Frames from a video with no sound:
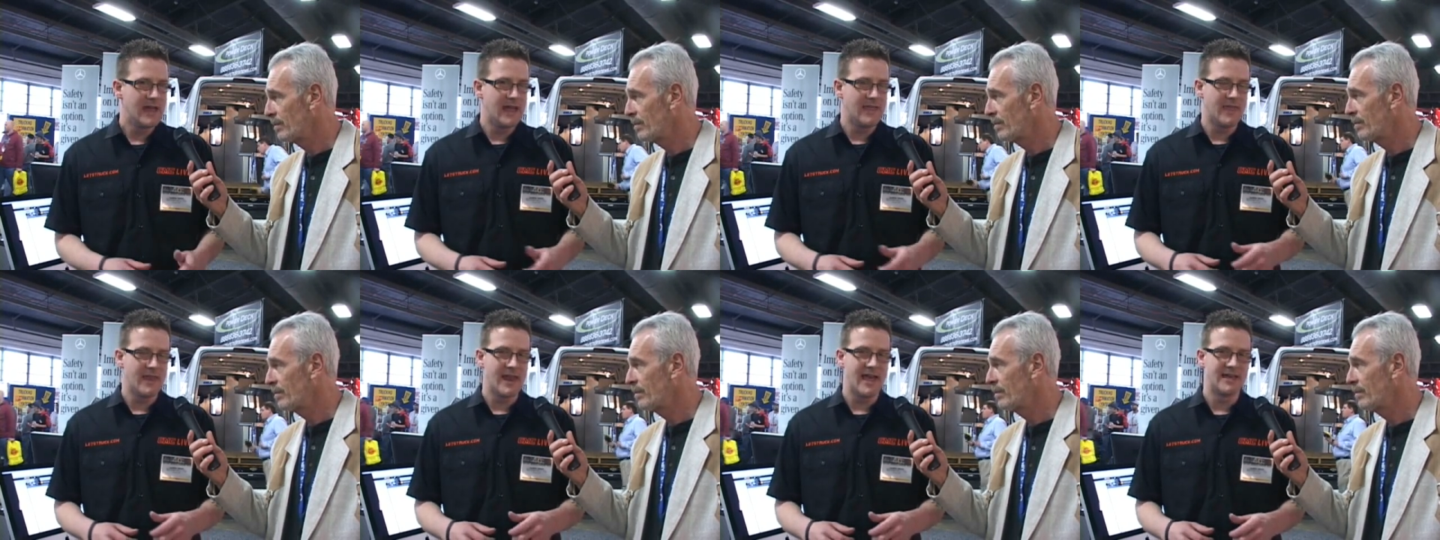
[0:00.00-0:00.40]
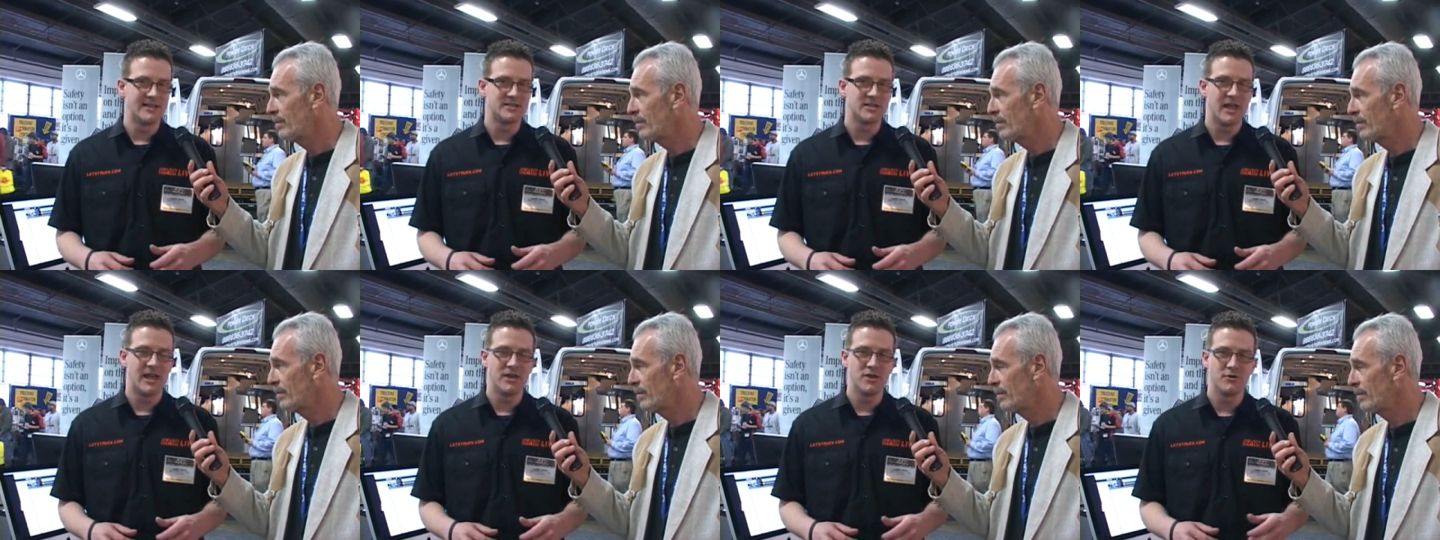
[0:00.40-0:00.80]
Speaker 1: And then
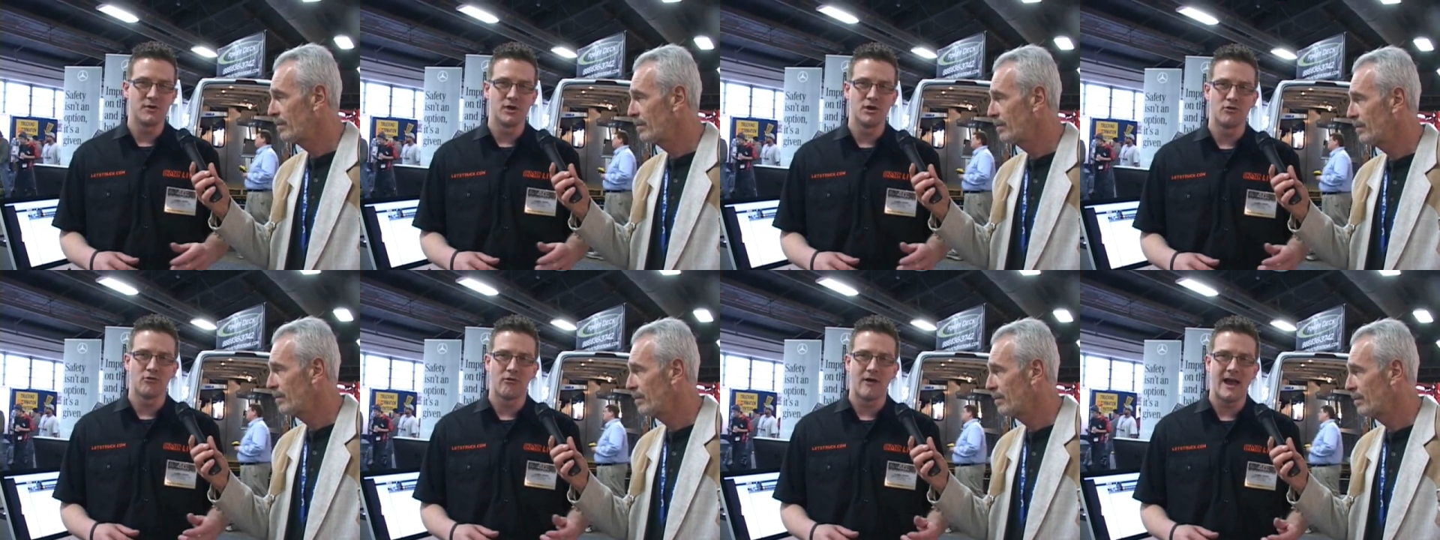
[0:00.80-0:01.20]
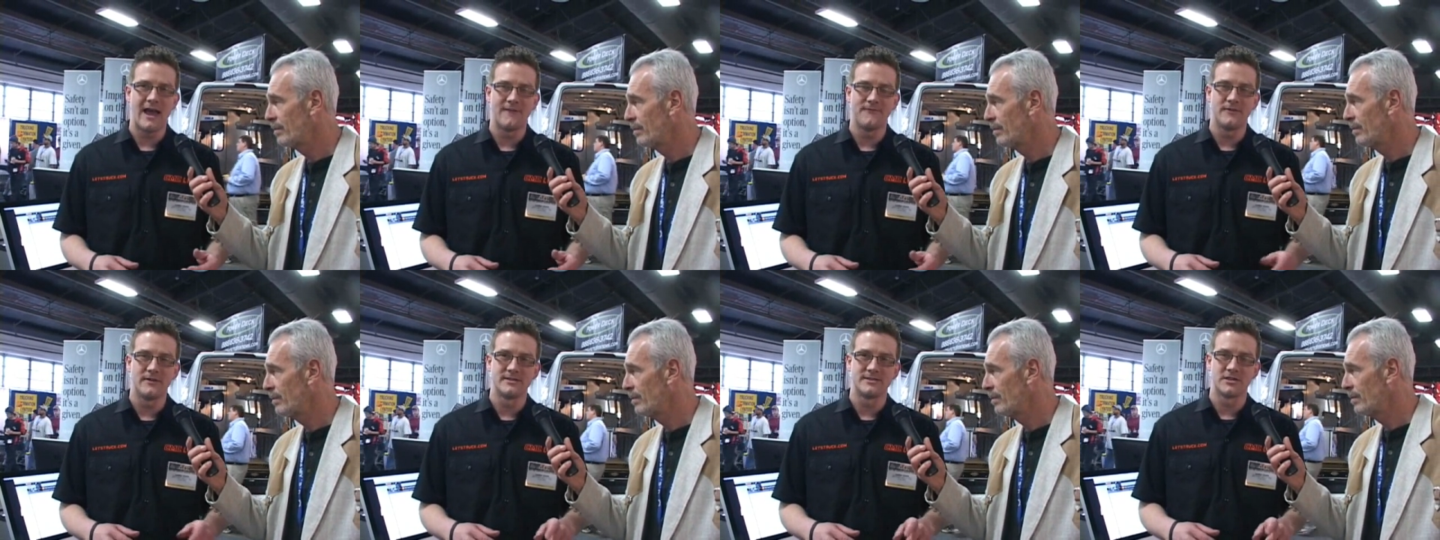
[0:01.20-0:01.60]
you can
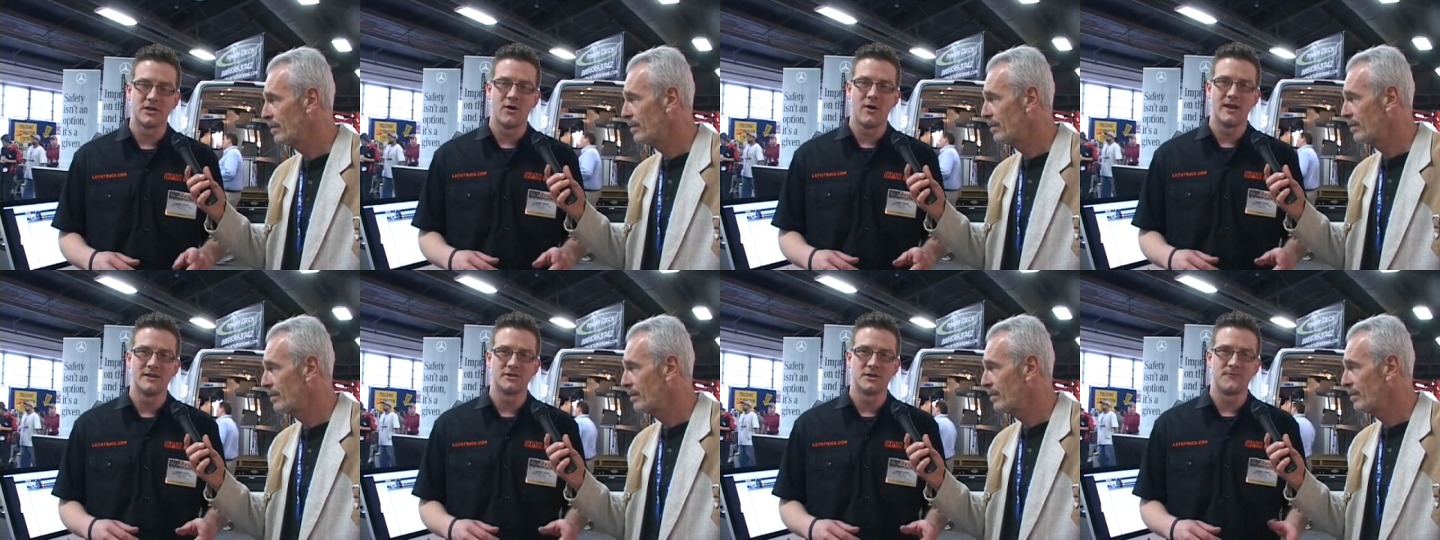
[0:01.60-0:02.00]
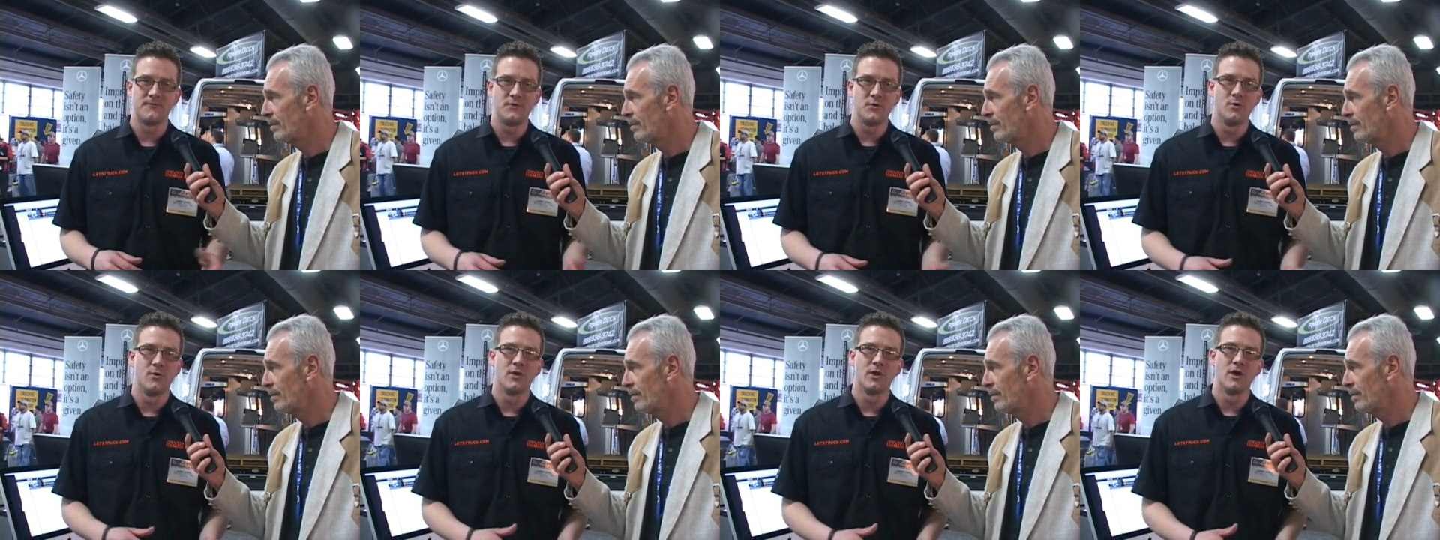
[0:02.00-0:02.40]
graph it, so as
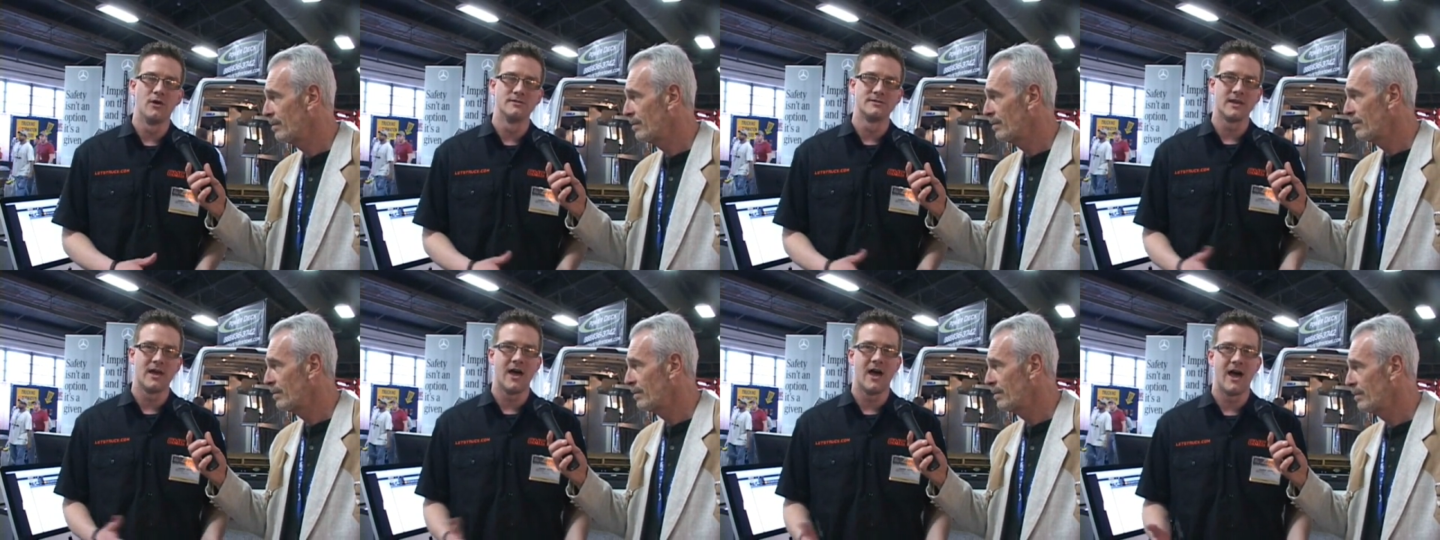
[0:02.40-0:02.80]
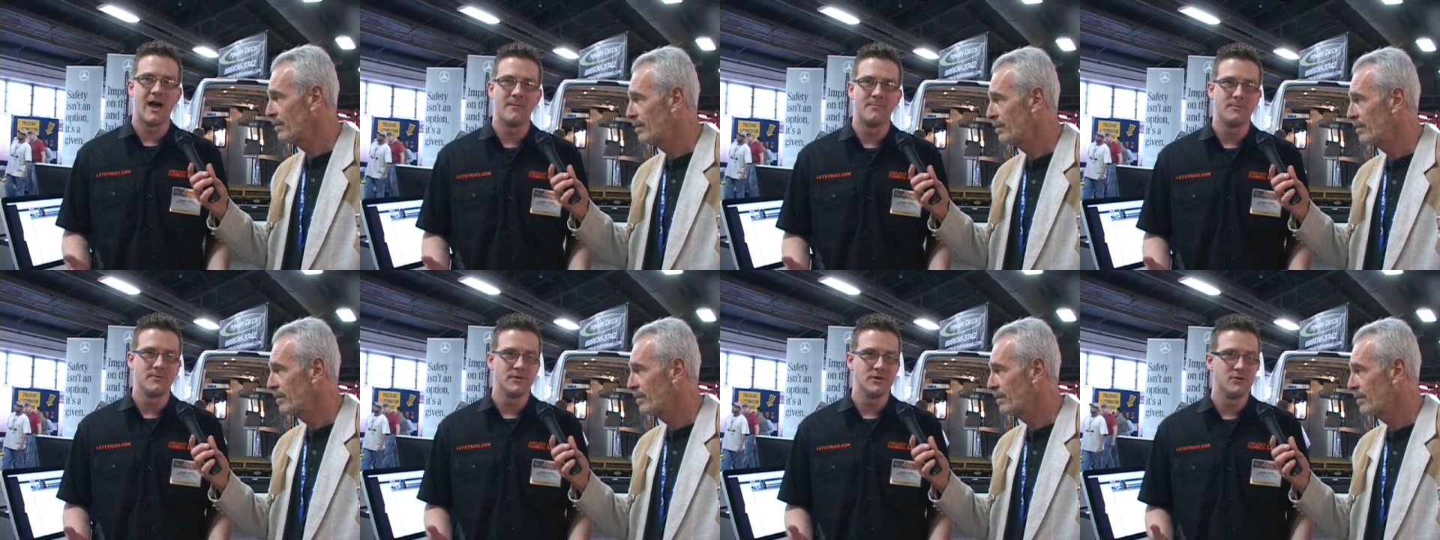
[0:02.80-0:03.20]
your fuel goes
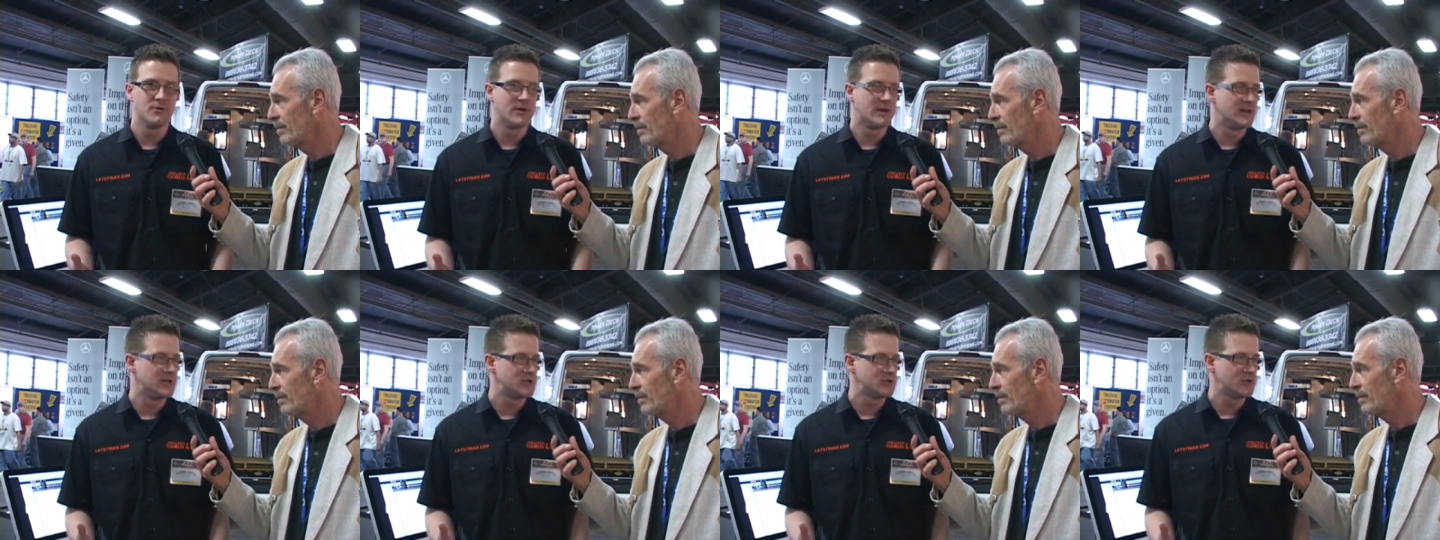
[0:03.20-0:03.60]
up, you can